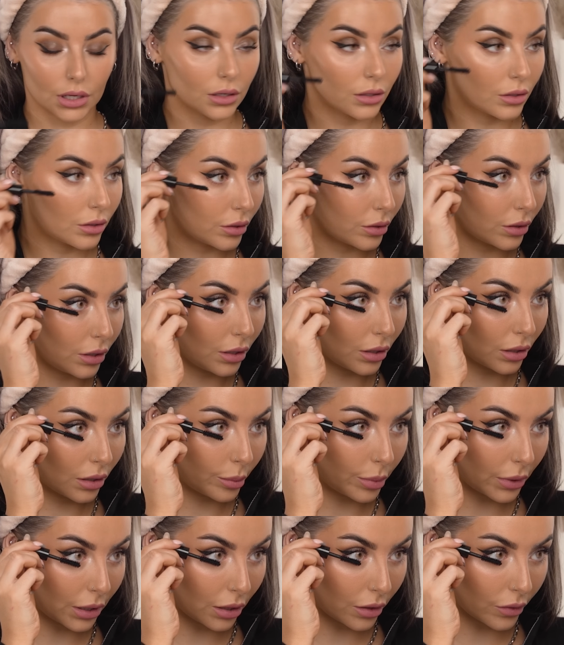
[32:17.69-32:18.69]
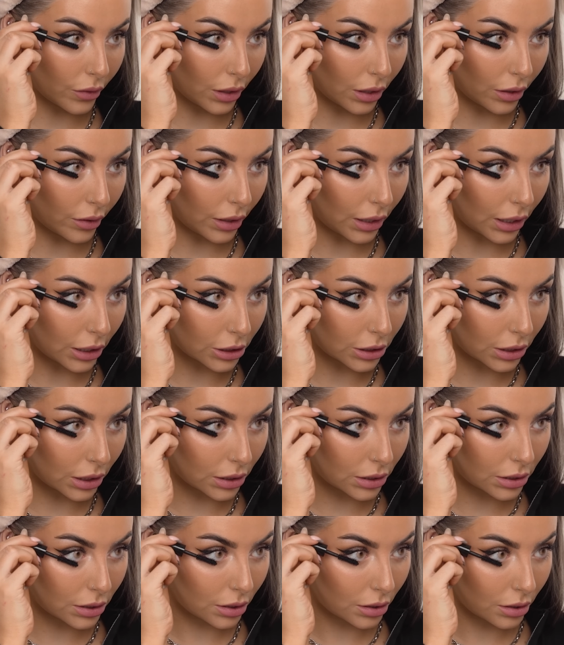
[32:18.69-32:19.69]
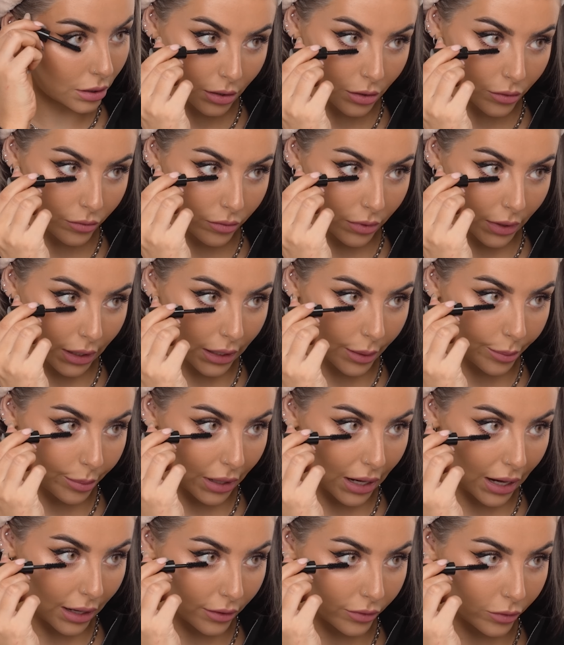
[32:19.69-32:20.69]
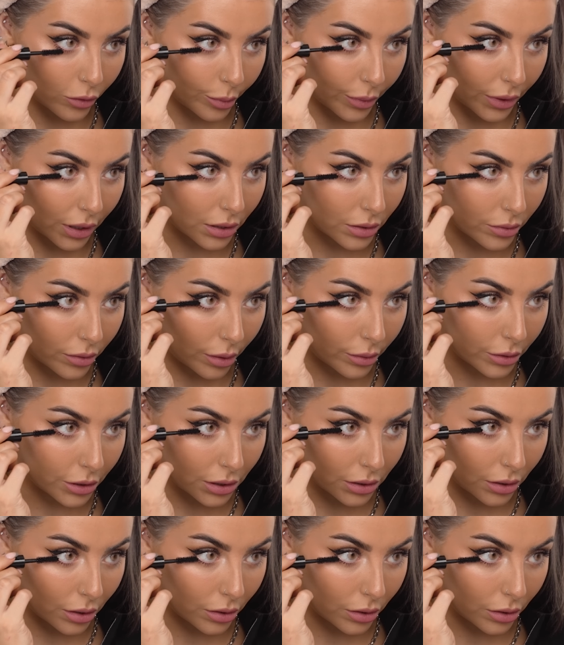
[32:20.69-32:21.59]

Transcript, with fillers: And do a little bit on the lower lashes. It's a really black formula as well, which is